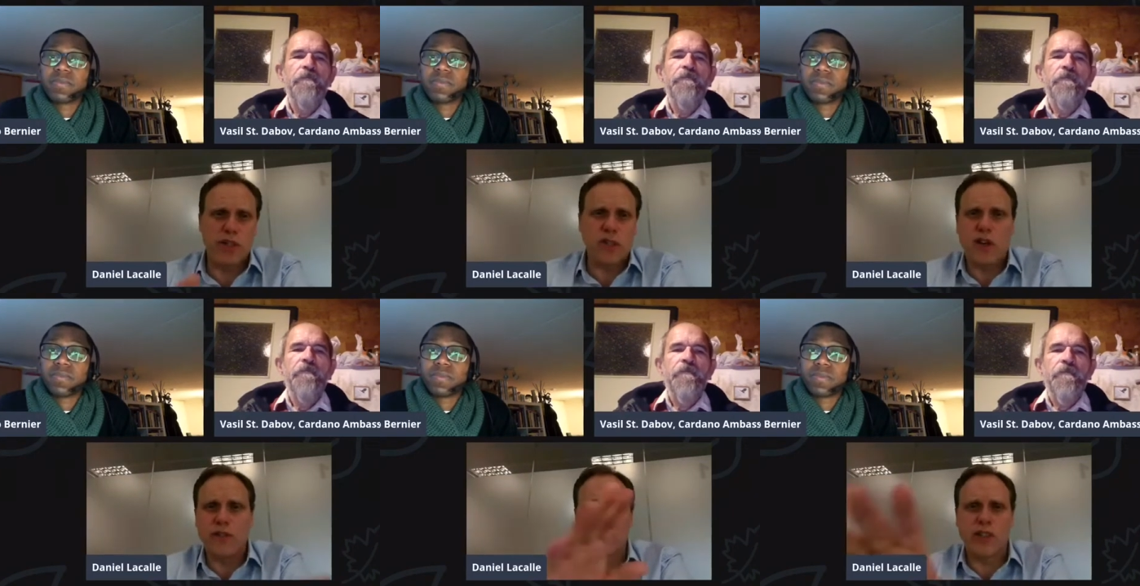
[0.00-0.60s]
Speaker 1: This
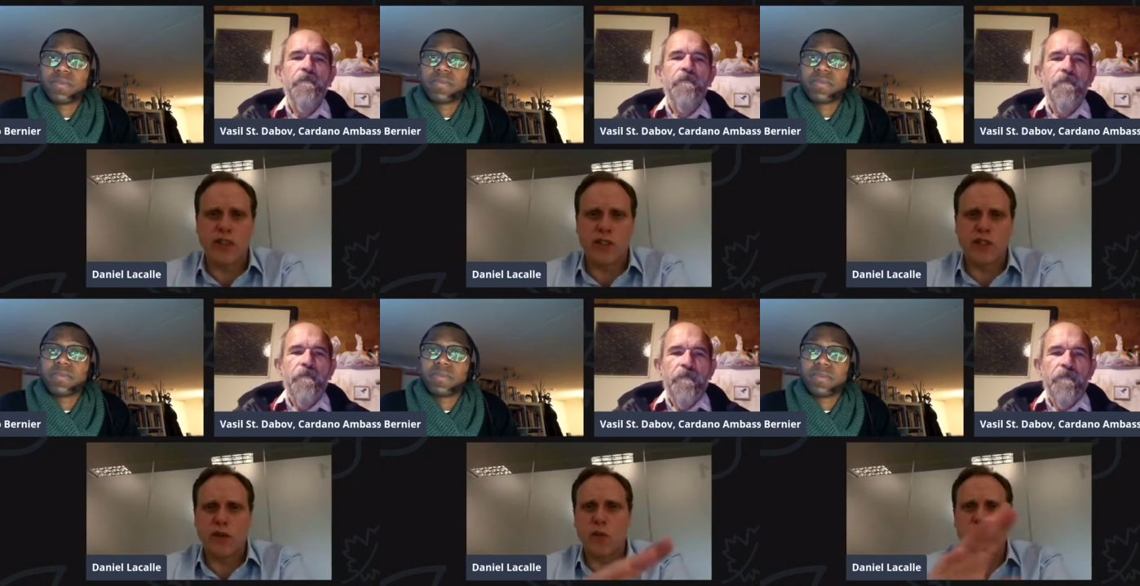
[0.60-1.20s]

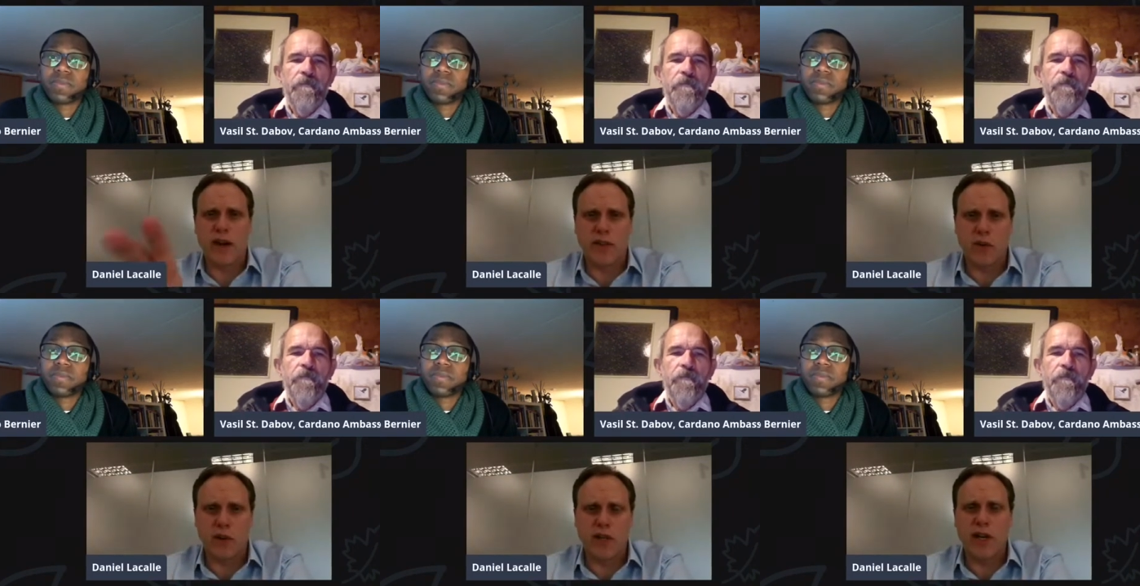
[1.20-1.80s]
conversation that we're
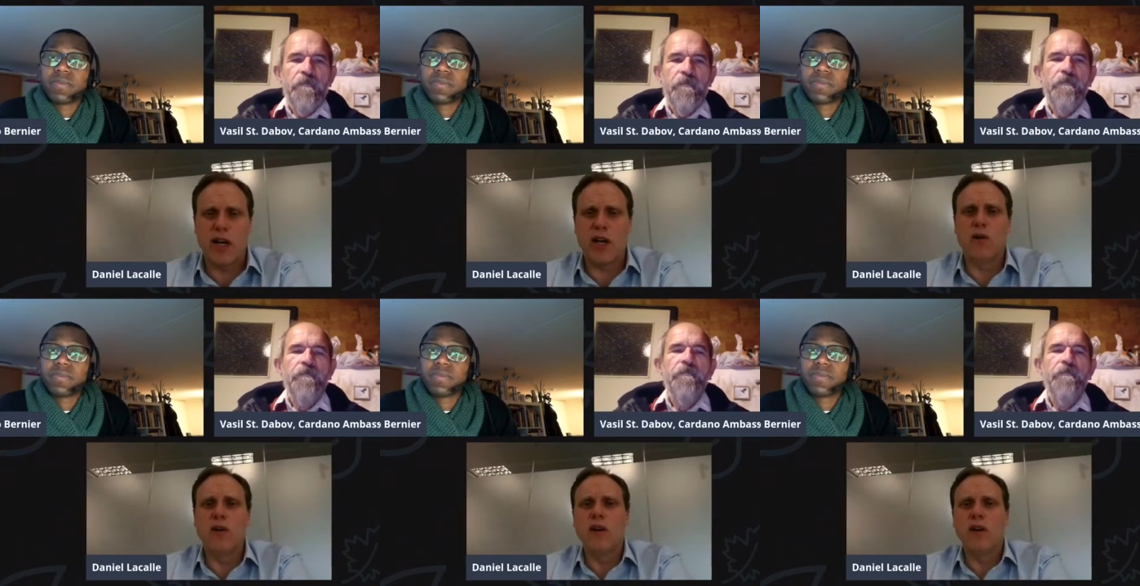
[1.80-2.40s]
having right
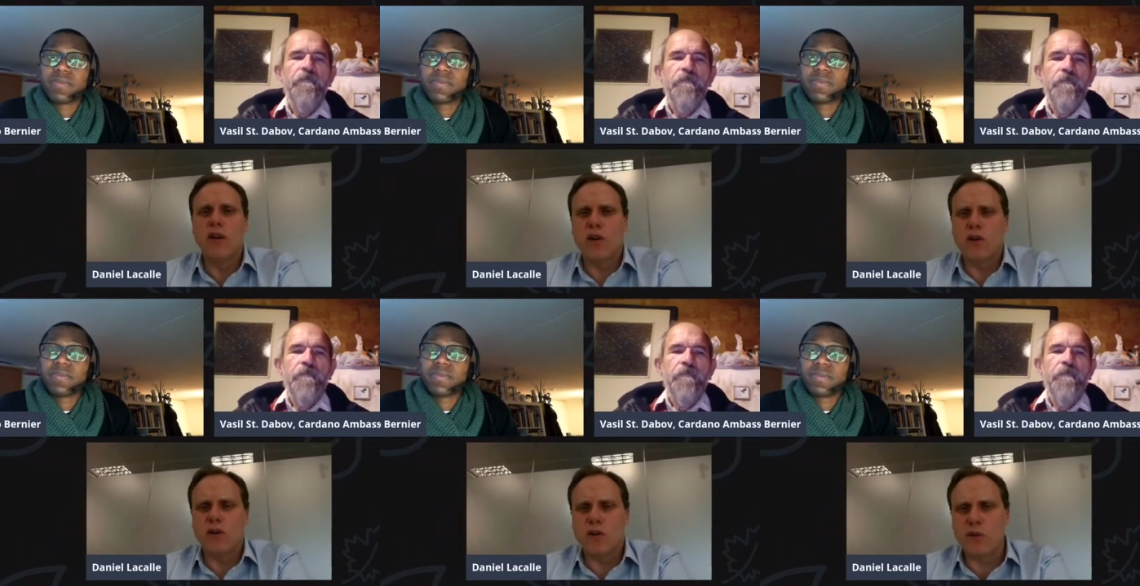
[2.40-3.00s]
now
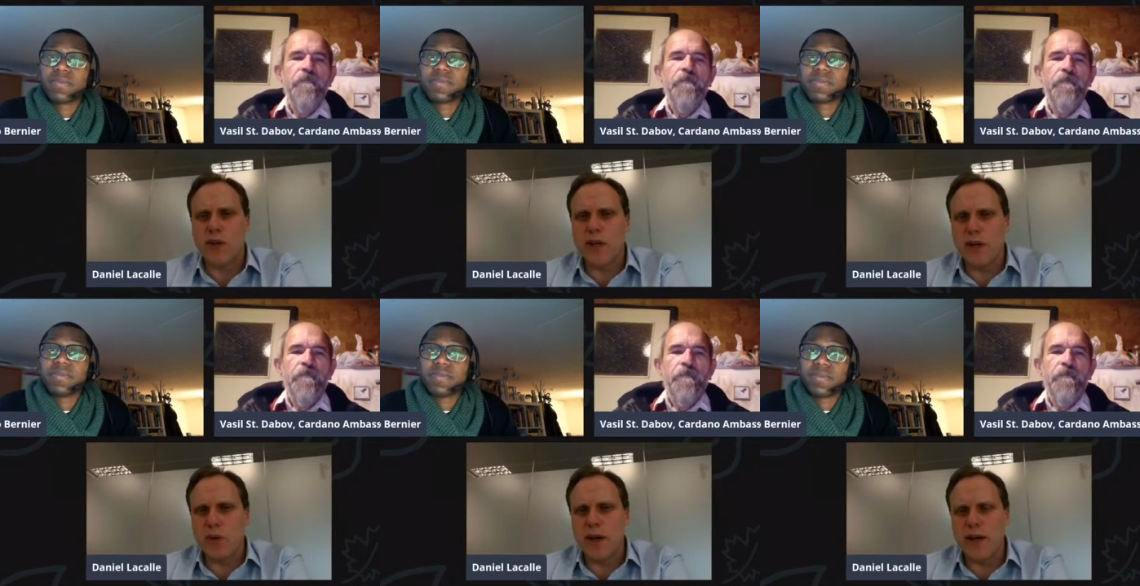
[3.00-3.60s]
on a
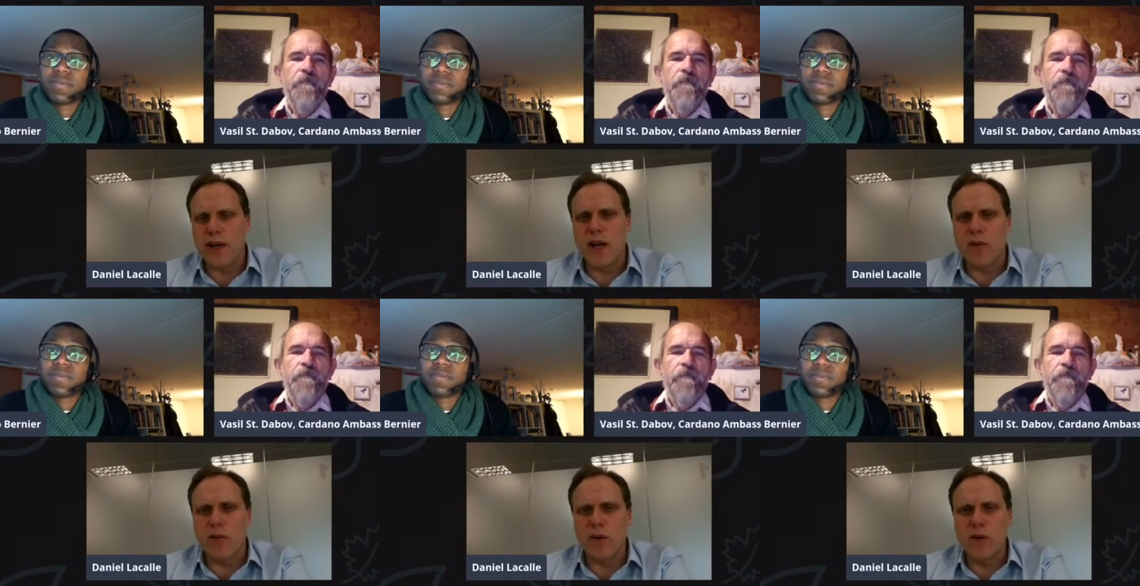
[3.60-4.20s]
three-way
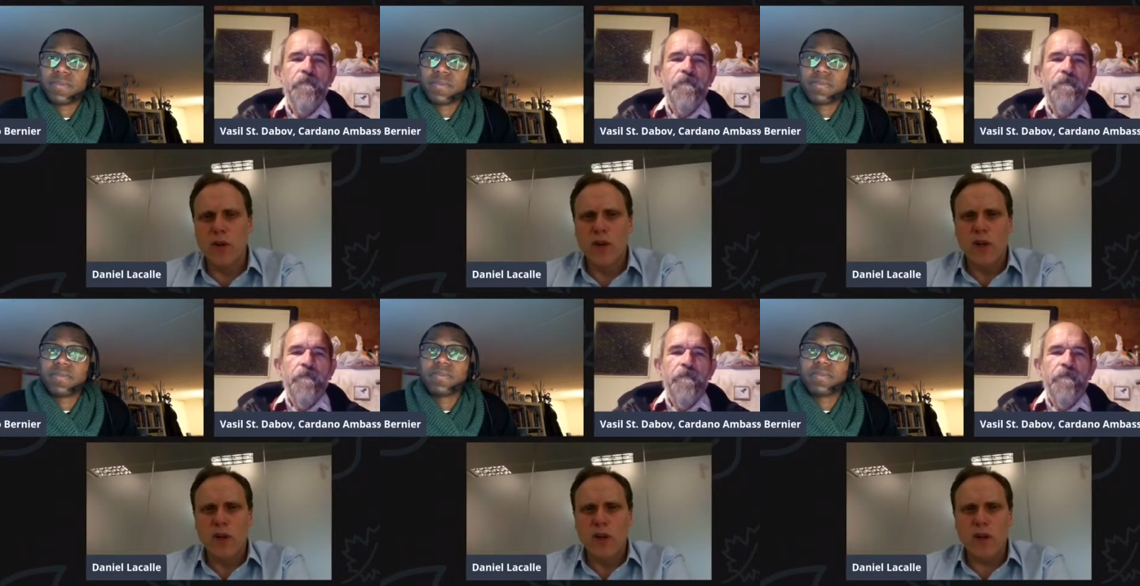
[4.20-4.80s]
level
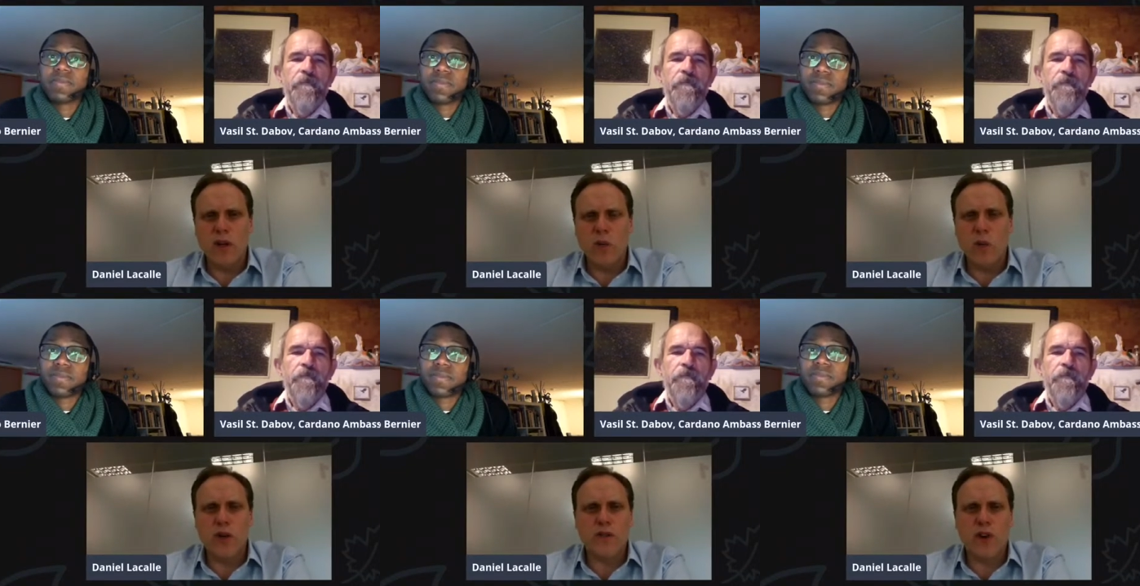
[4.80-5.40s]
uh,
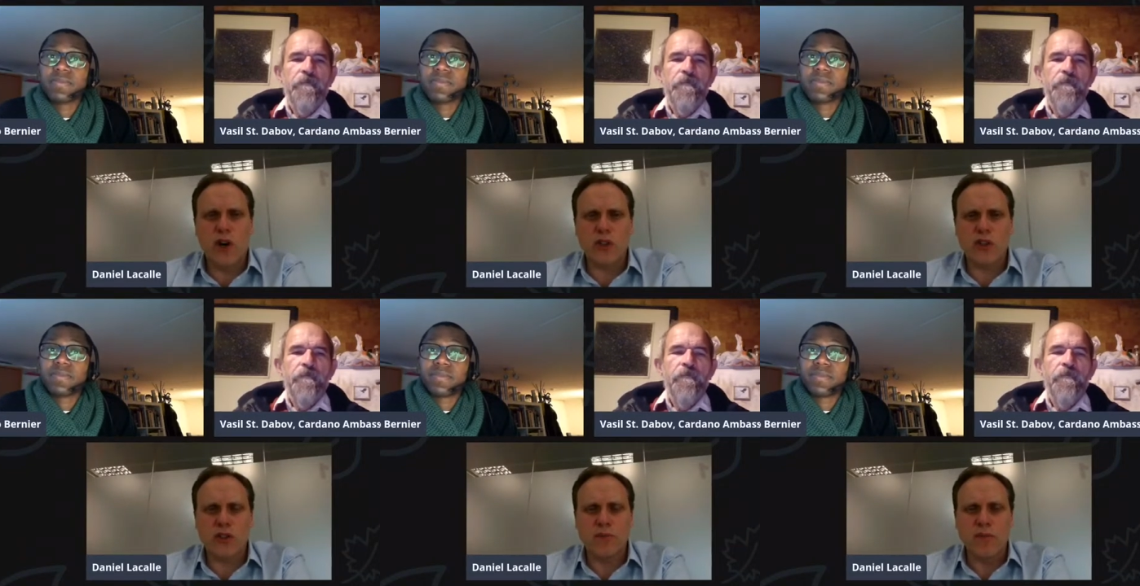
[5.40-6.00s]
would have
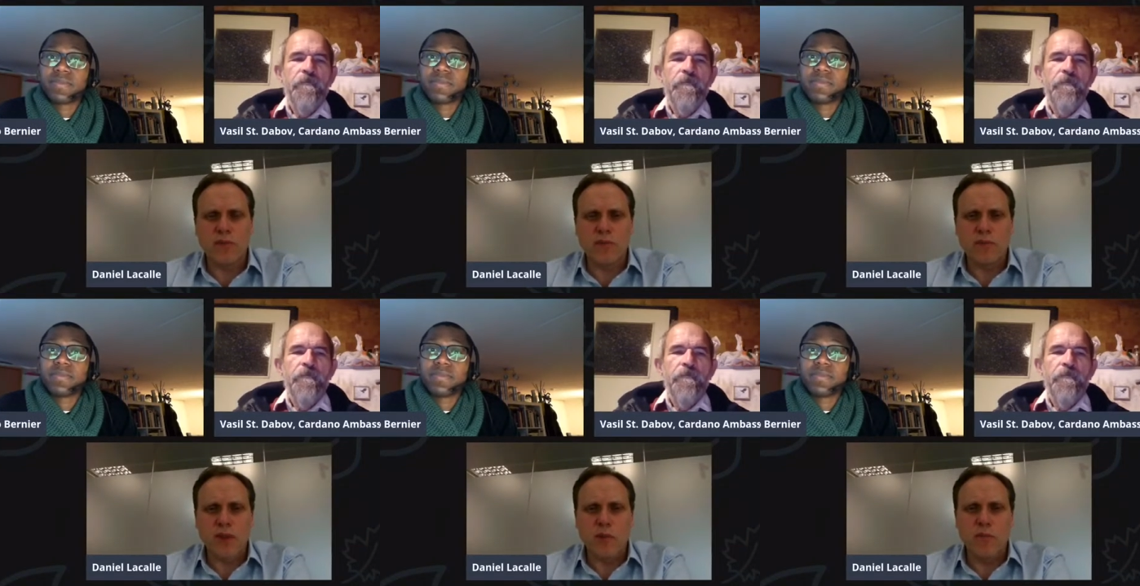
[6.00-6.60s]
cost
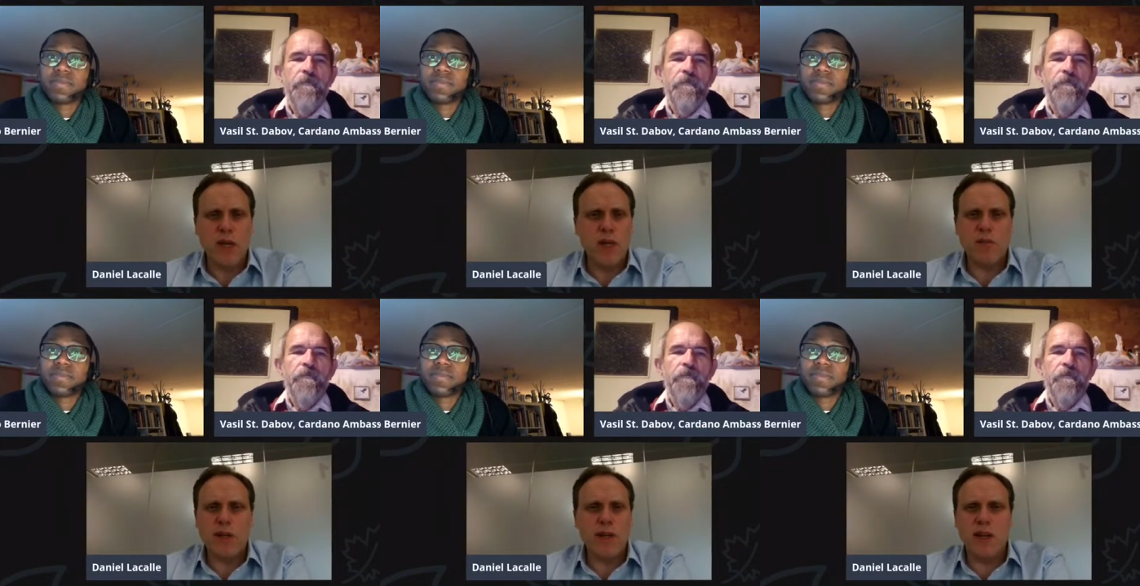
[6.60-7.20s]

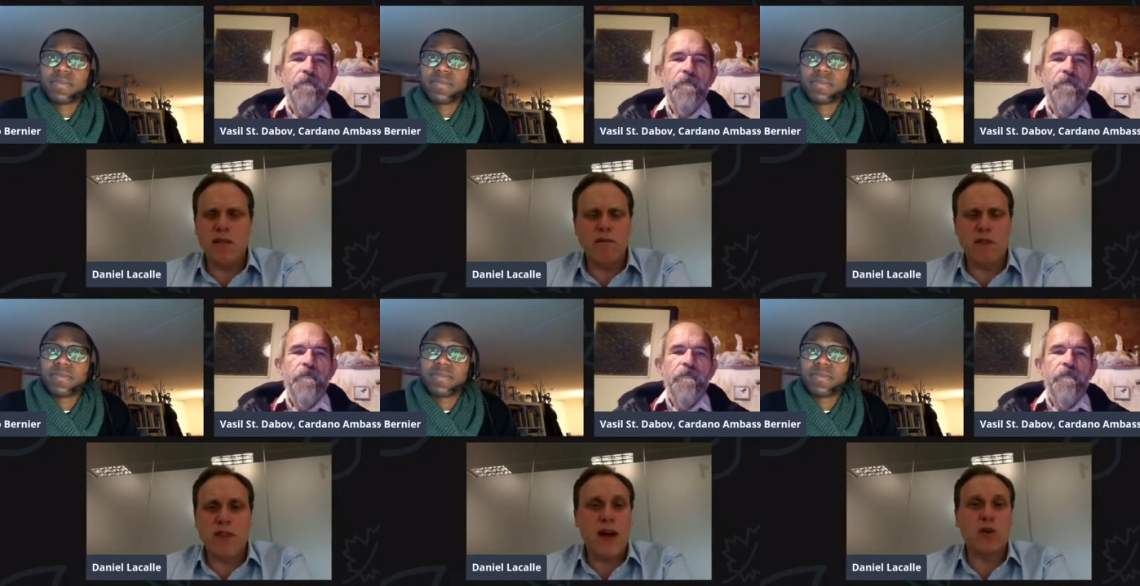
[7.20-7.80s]
maybe
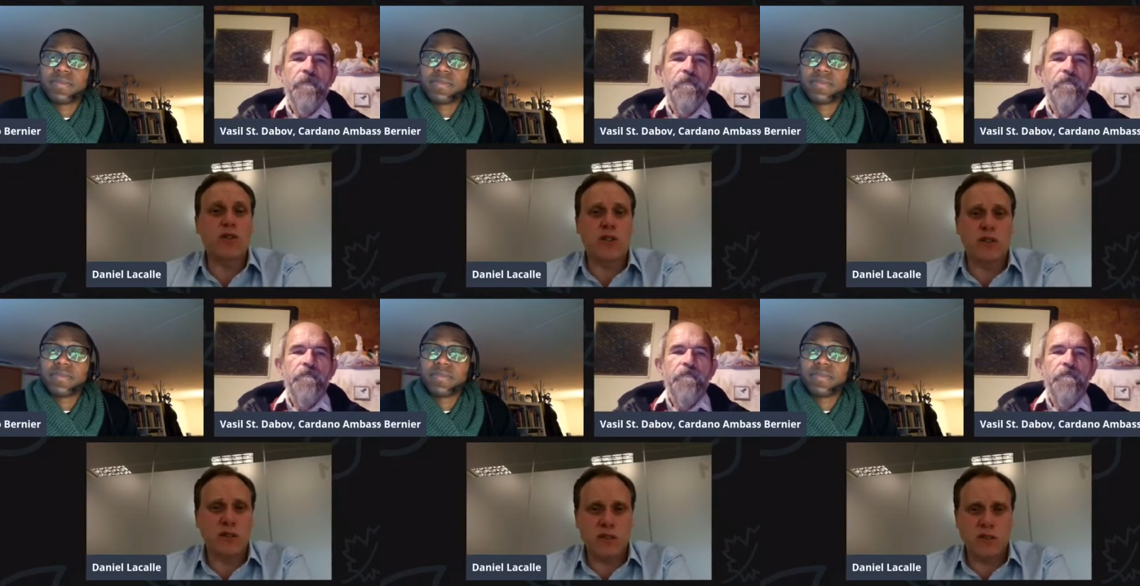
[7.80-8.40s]
thousands,